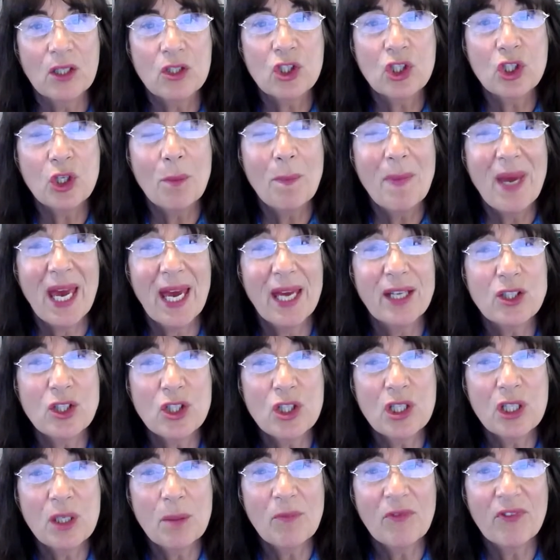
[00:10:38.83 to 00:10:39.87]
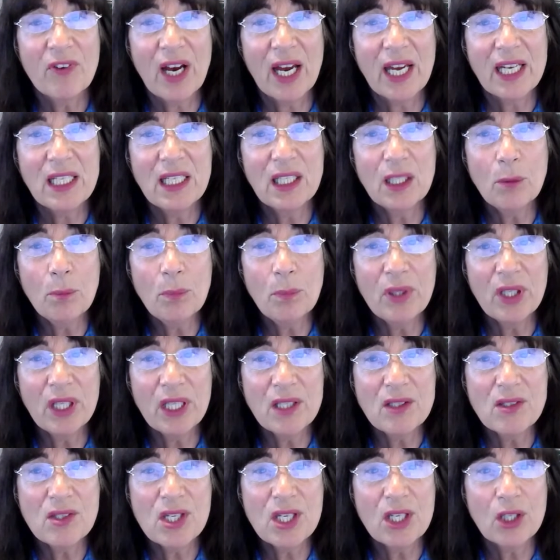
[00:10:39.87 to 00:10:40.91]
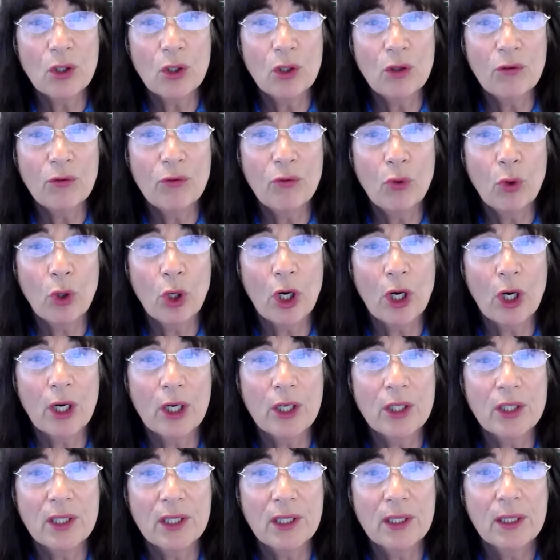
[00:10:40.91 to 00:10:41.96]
she imagined him finding a place he could afford,